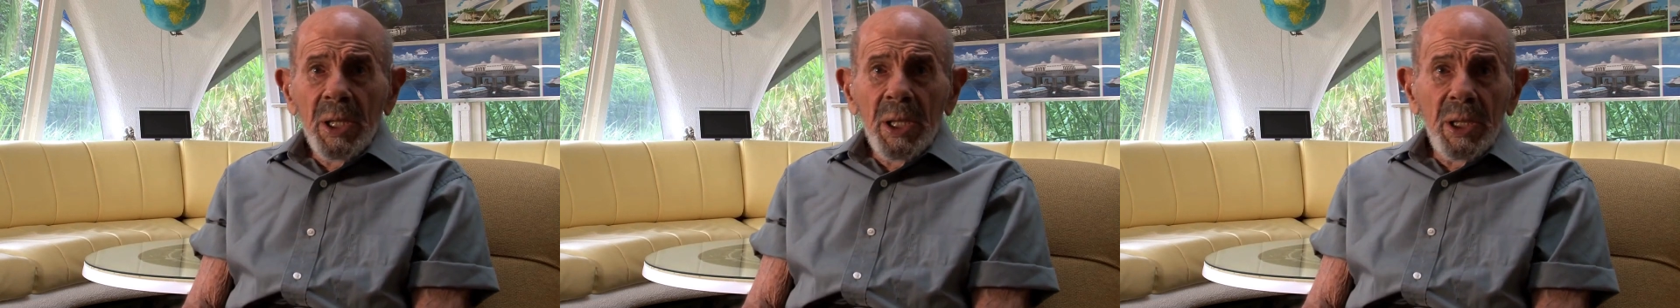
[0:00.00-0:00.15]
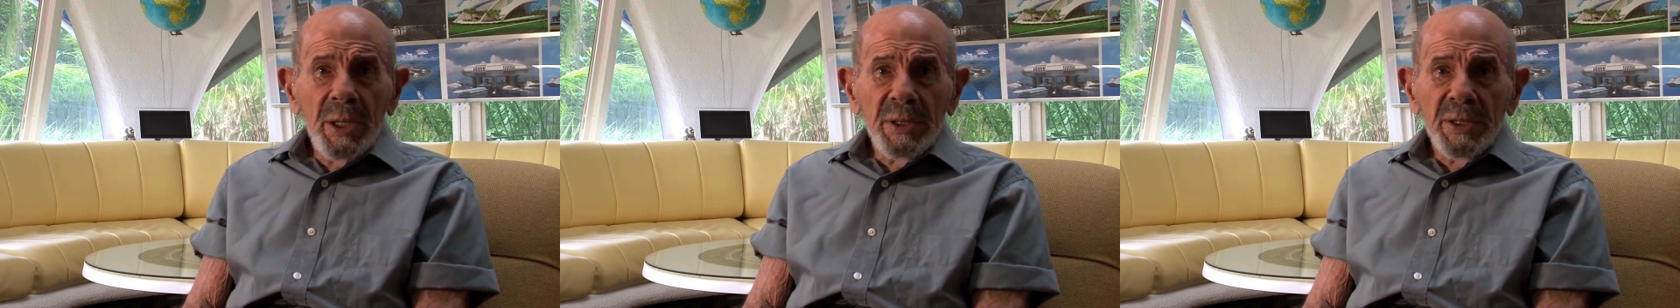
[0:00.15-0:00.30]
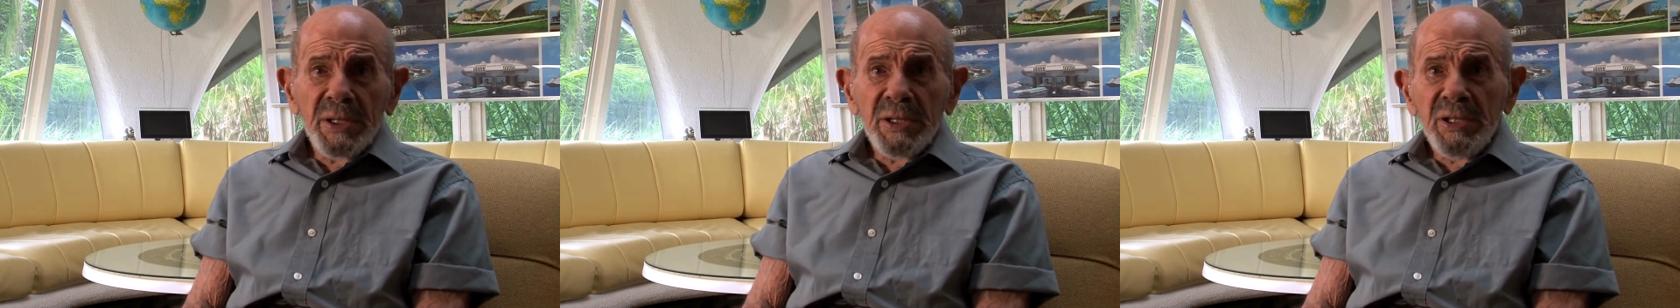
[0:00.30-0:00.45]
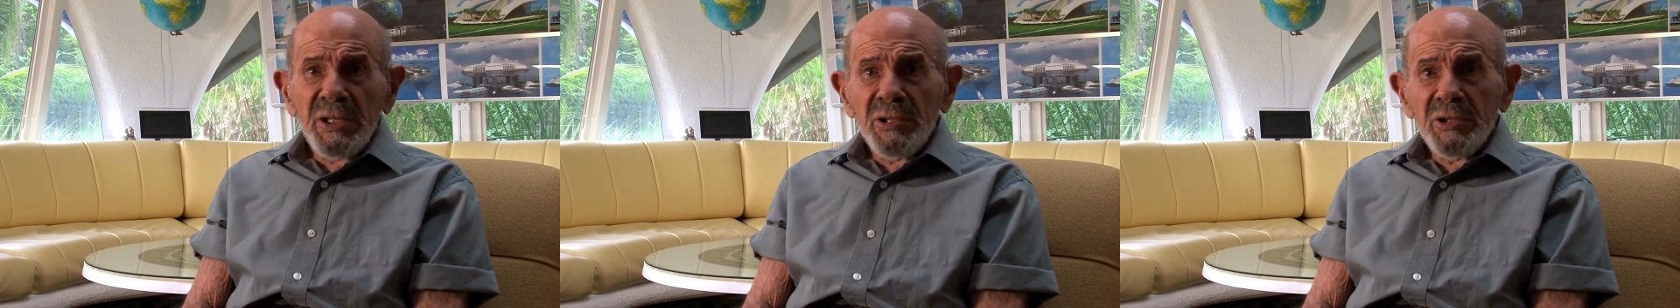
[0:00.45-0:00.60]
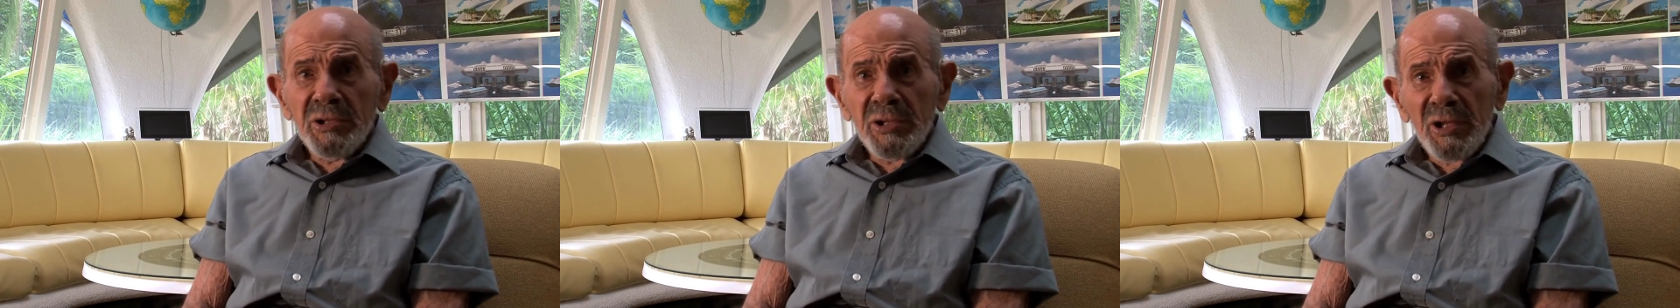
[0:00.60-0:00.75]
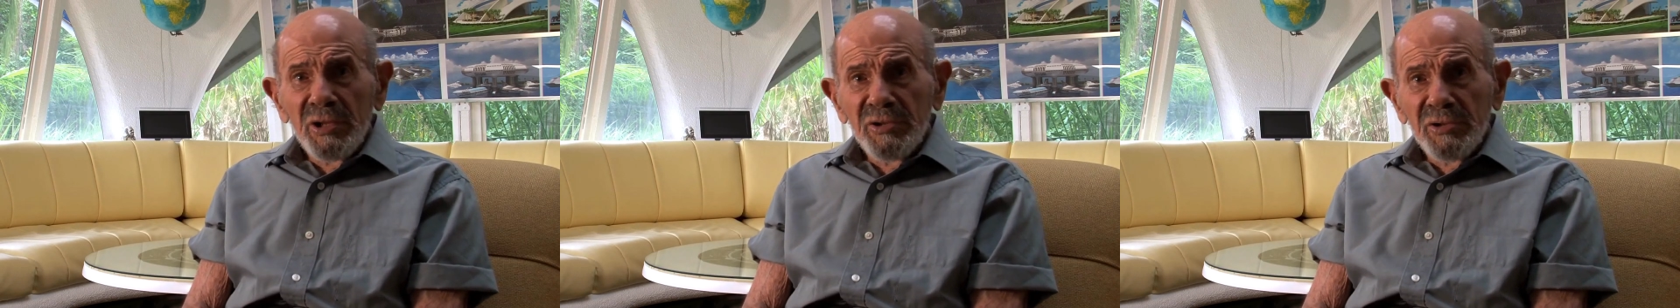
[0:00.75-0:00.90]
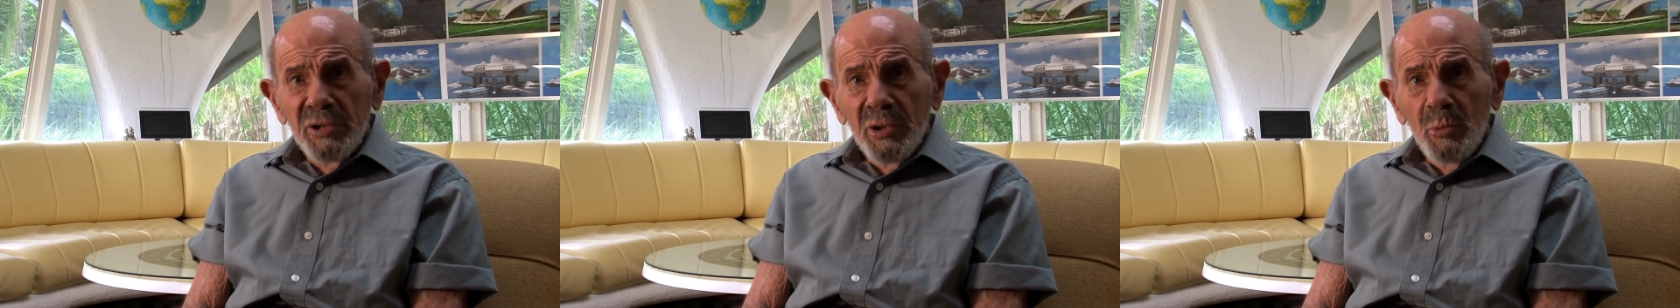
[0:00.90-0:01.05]
It isn't
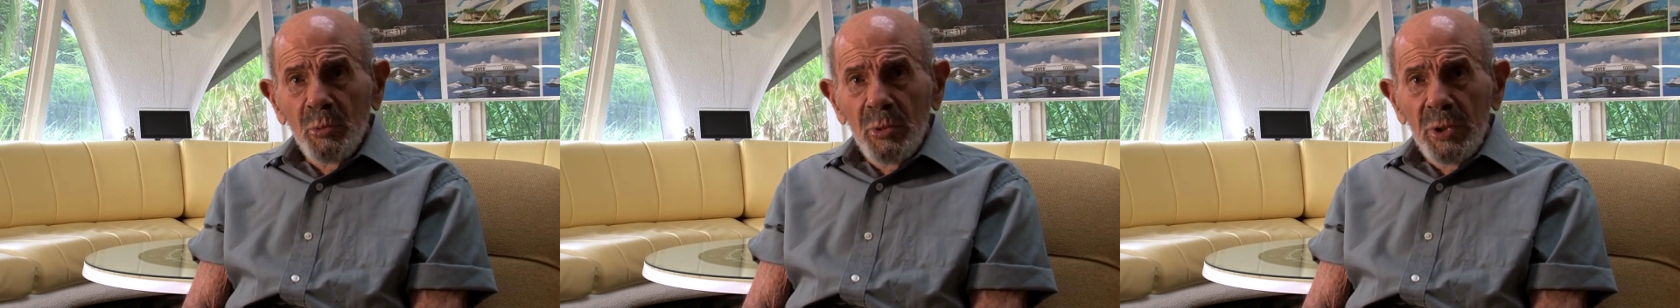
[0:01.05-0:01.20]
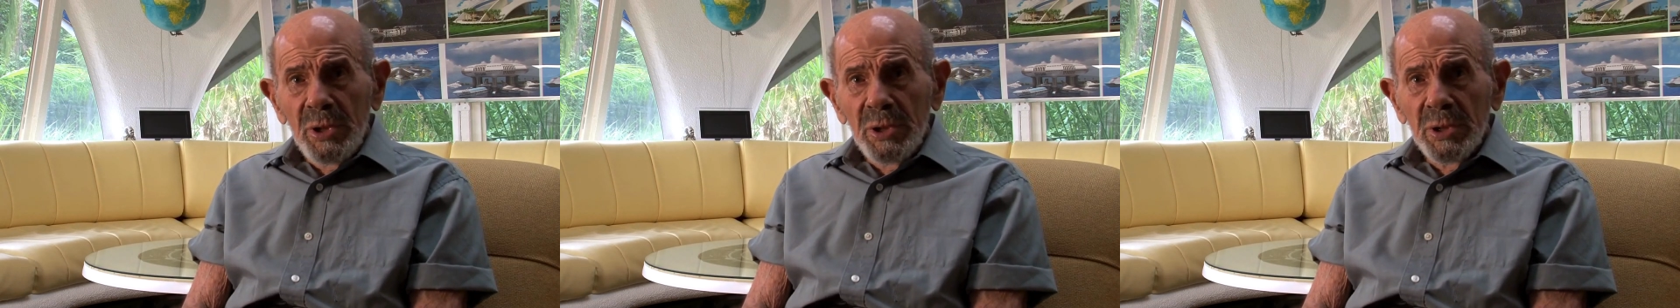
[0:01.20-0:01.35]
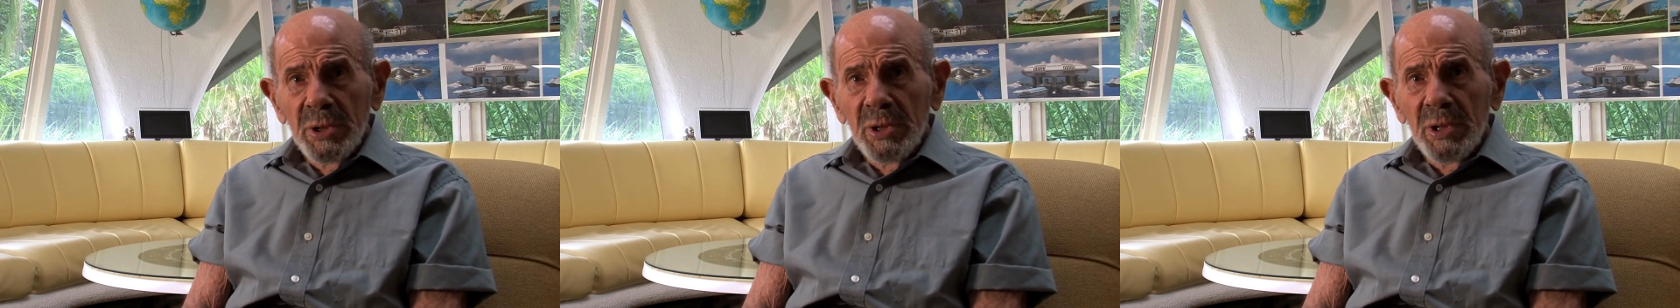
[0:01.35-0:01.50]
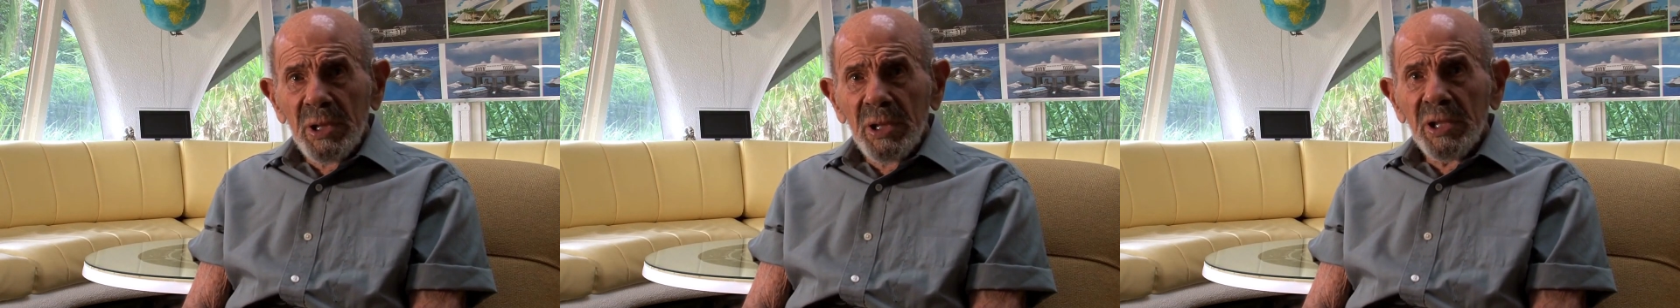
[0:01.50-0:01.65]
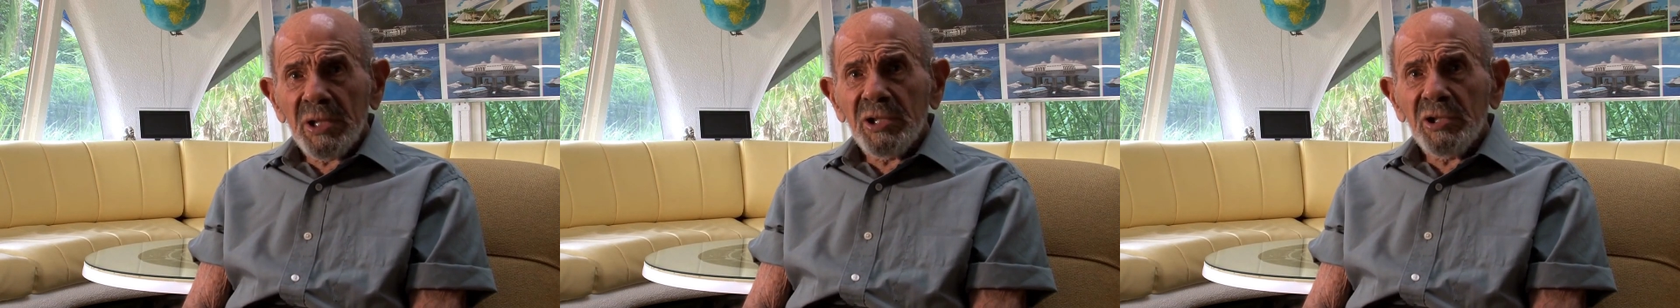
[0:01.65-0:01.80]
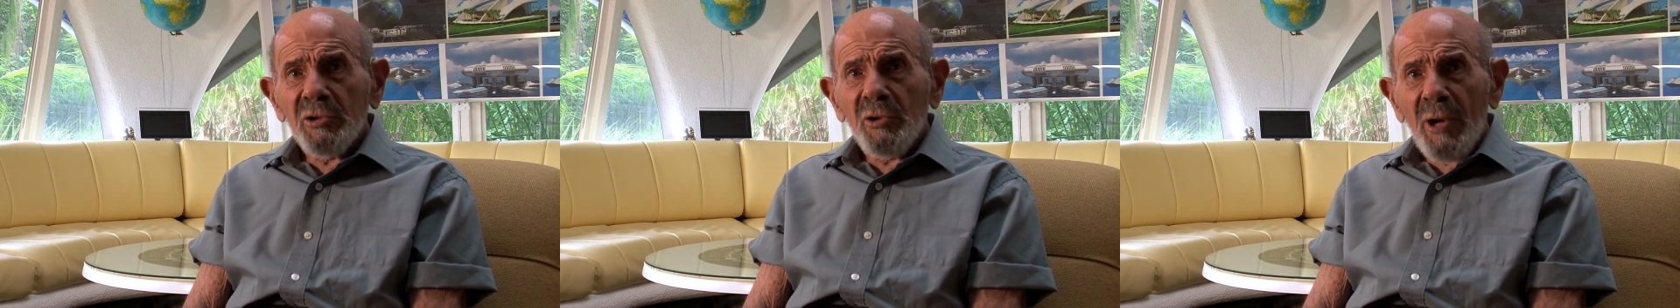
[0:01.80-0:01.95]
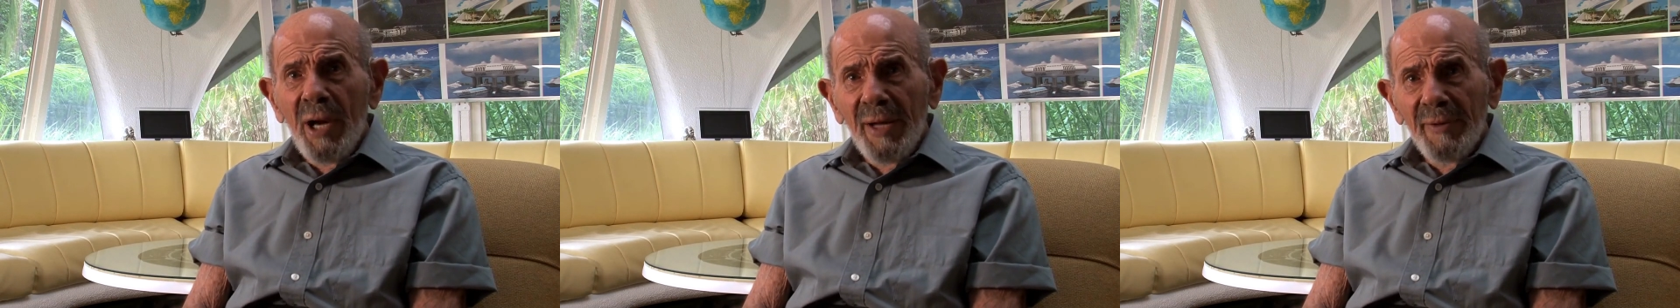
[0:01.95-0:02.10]
just the wind, it's
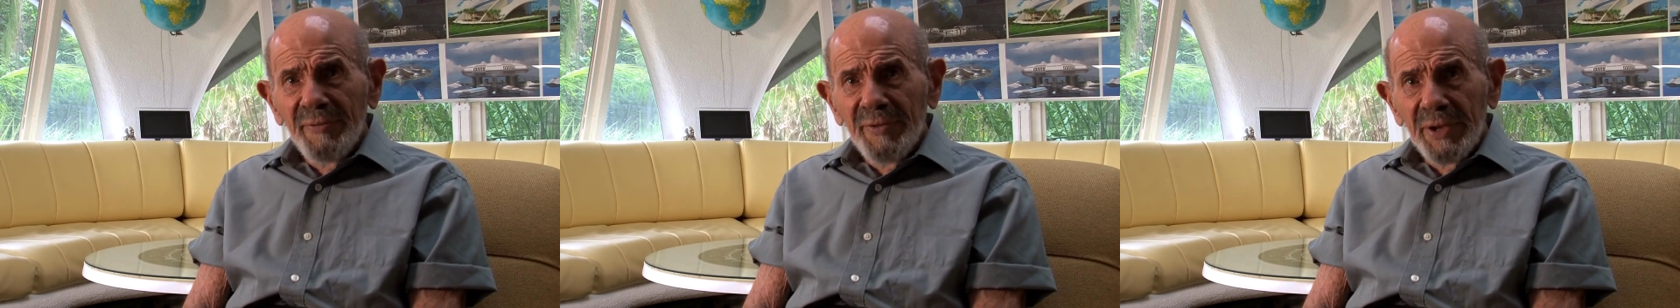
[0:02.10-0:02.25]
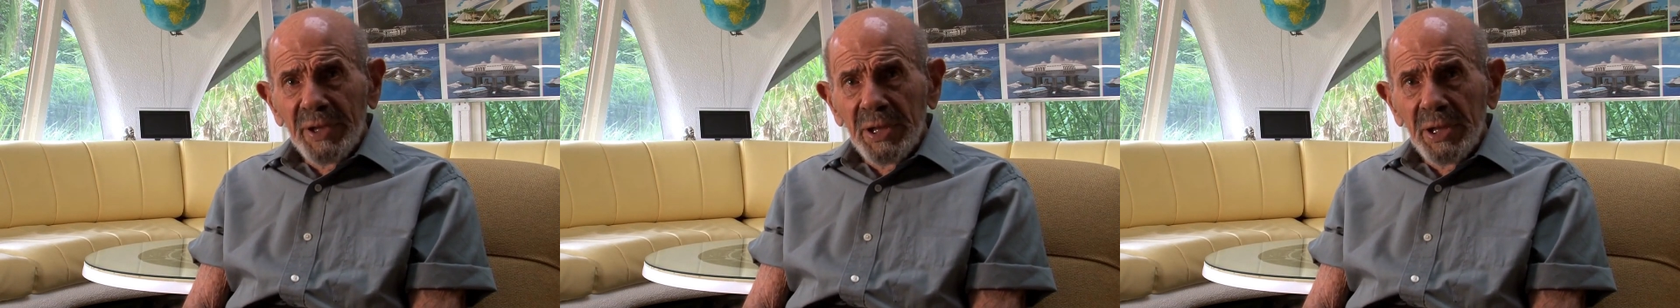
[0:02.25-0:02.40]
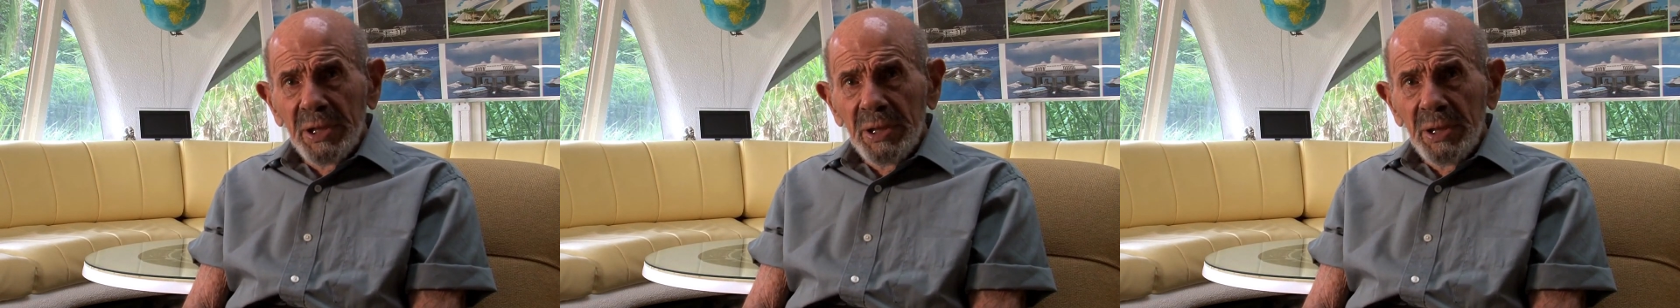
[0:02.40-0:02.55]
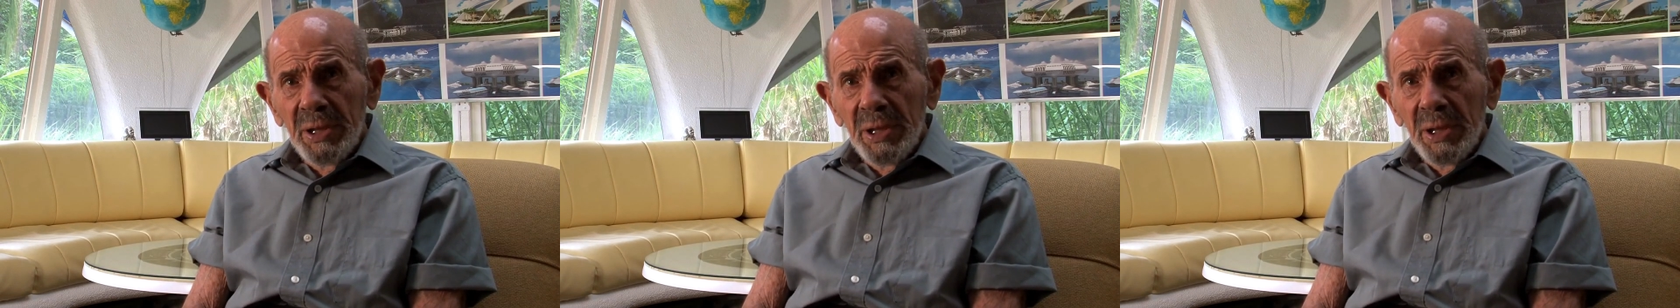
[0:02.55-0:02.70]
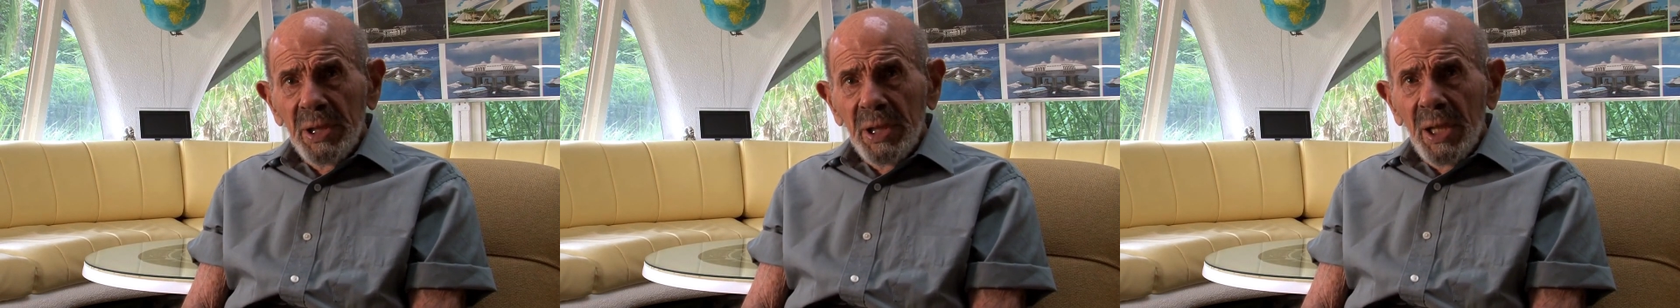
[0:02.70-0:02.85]
gravity.